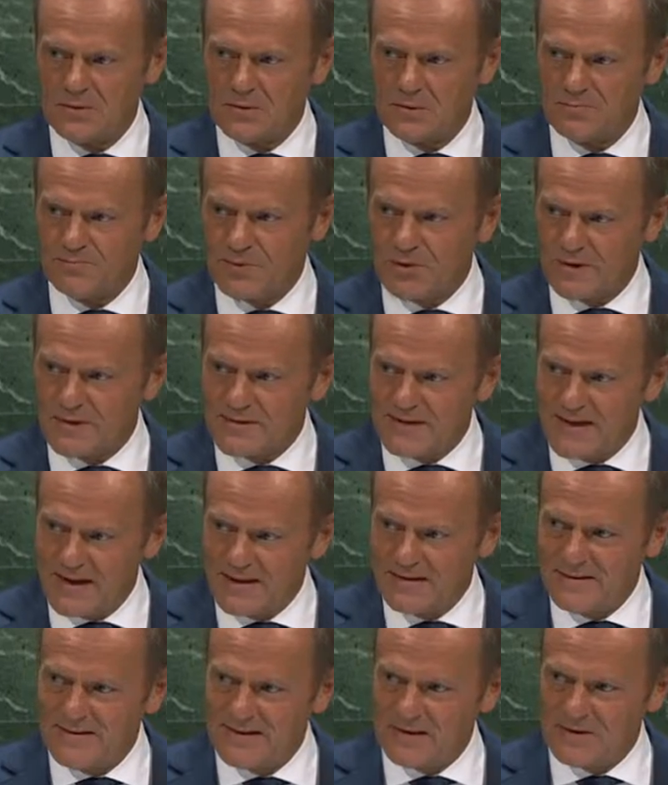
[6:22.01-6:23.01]
to
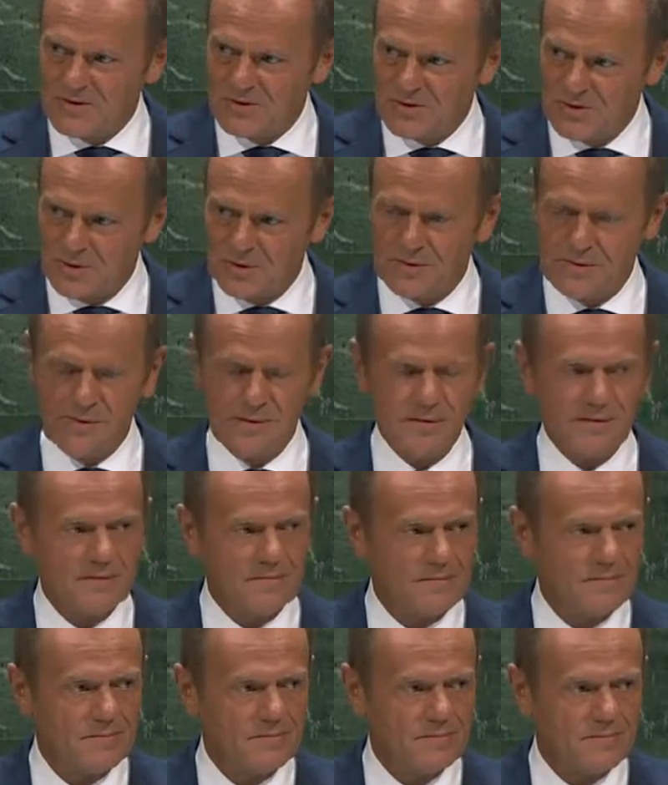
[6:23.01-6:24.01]
protect the truth.
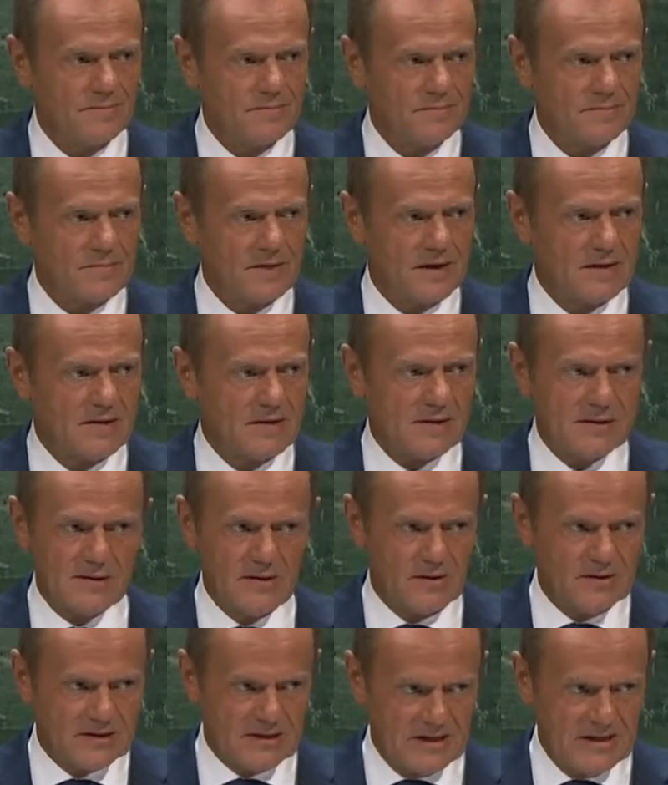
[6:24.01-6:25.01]
It is
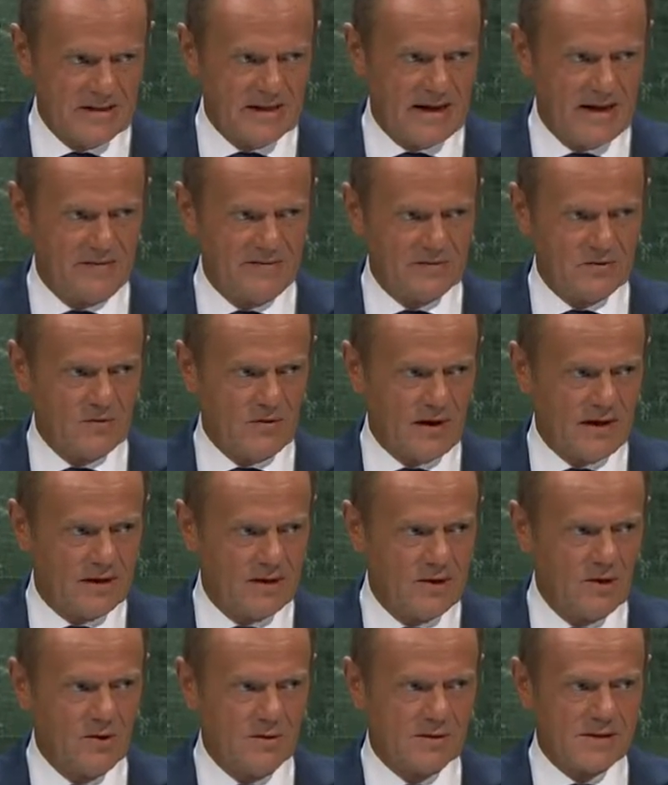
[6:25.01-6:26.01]
not enough to
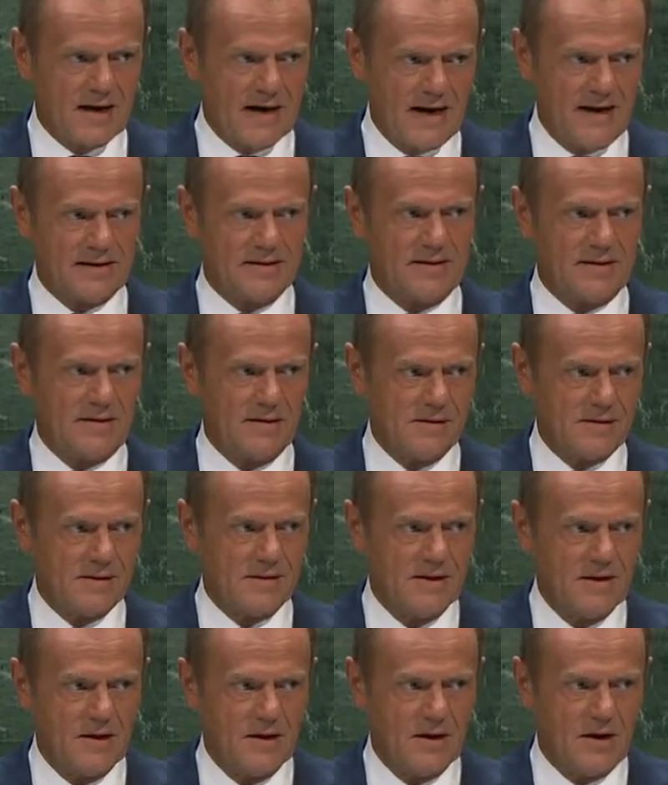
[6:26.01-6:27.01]
accuse
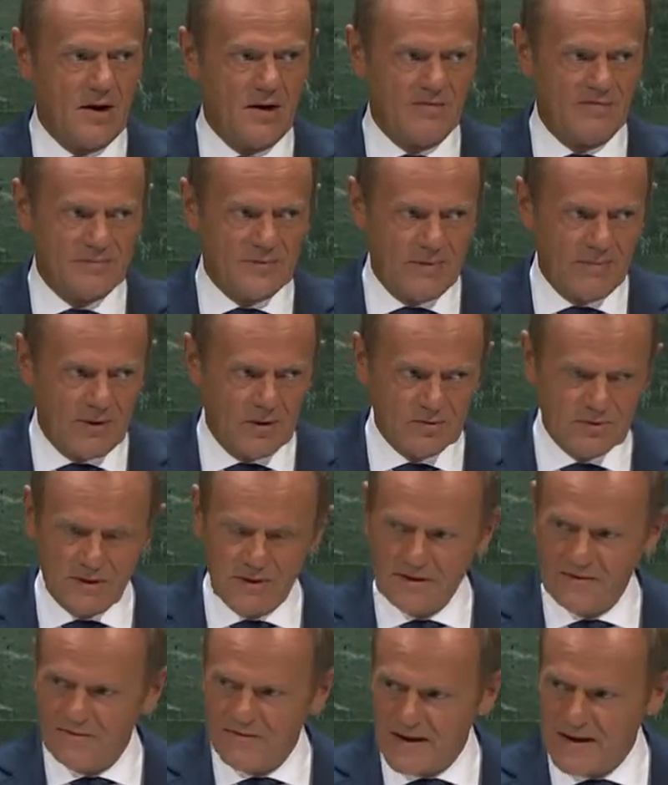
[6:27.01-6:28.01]
others of
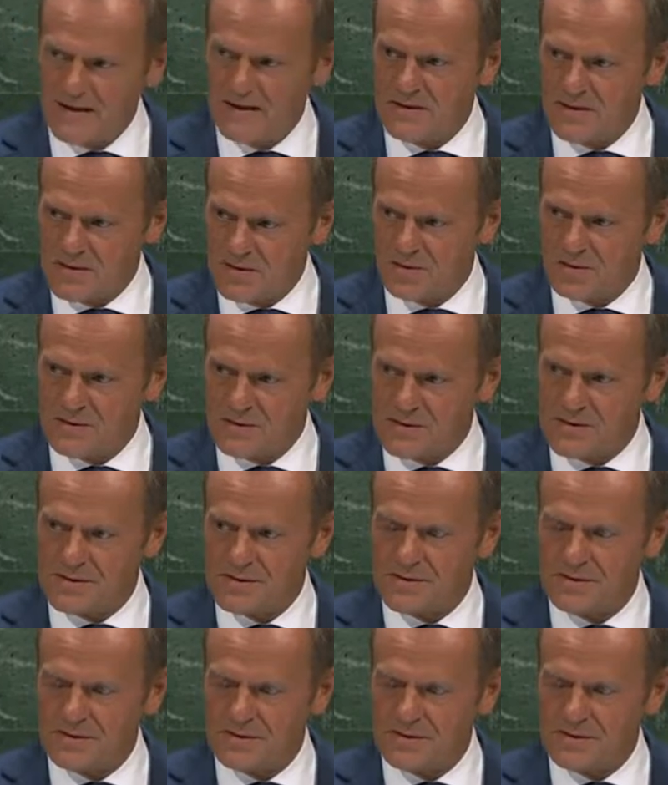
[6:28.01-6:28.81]
promoting fake news.